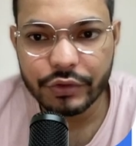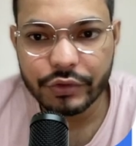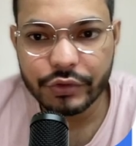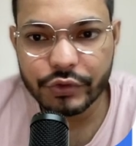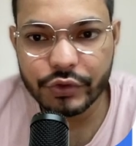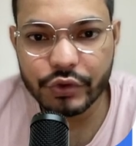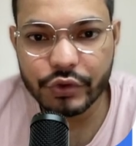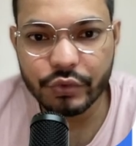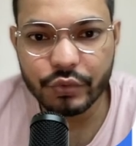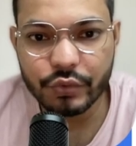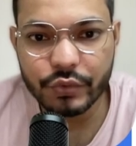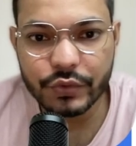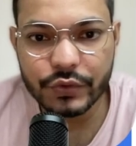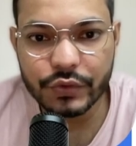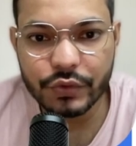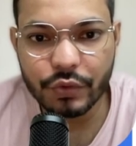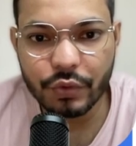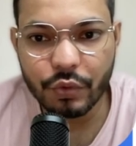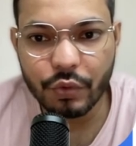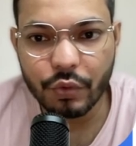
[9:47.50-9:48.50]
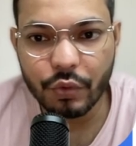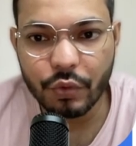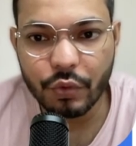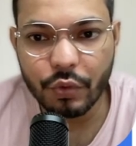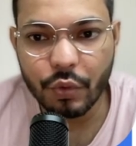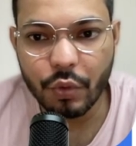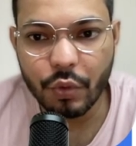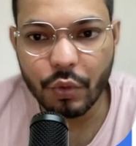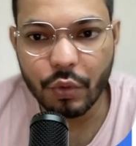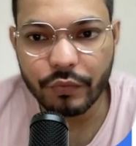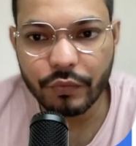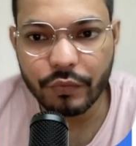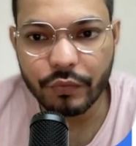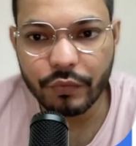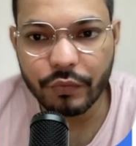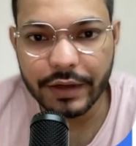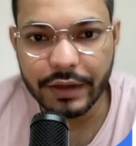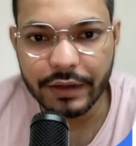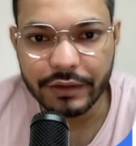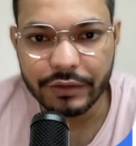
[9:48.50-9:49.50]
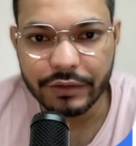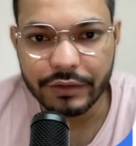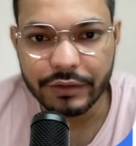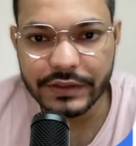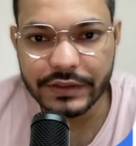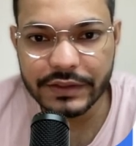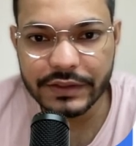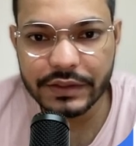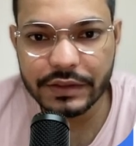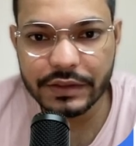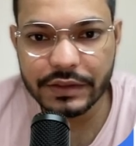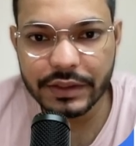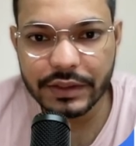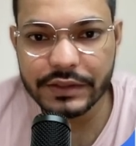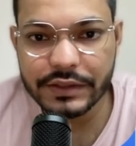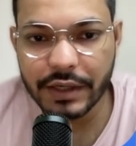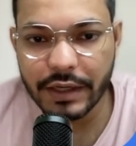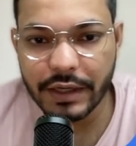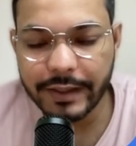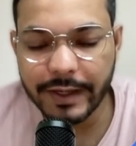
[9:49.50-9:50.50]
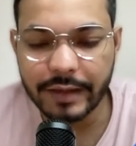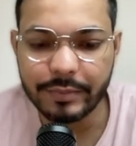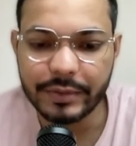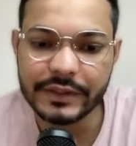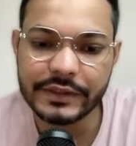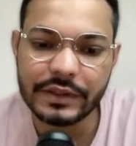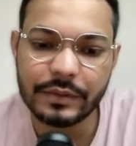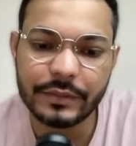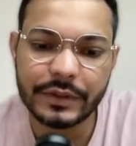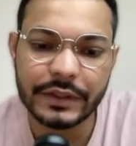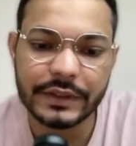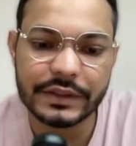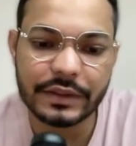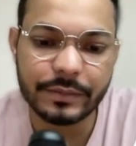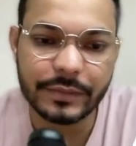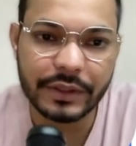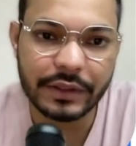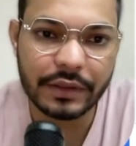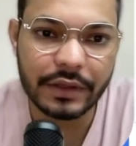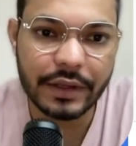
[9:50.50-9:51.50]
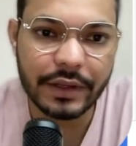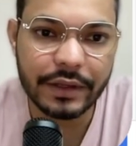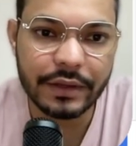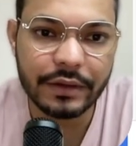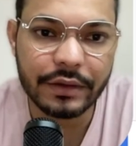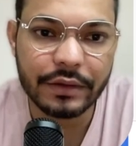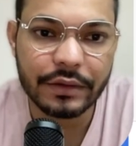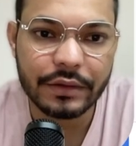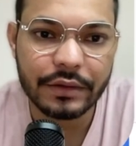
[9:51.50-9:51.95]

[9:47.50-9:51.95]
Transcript: choose over here. You can just start typing something like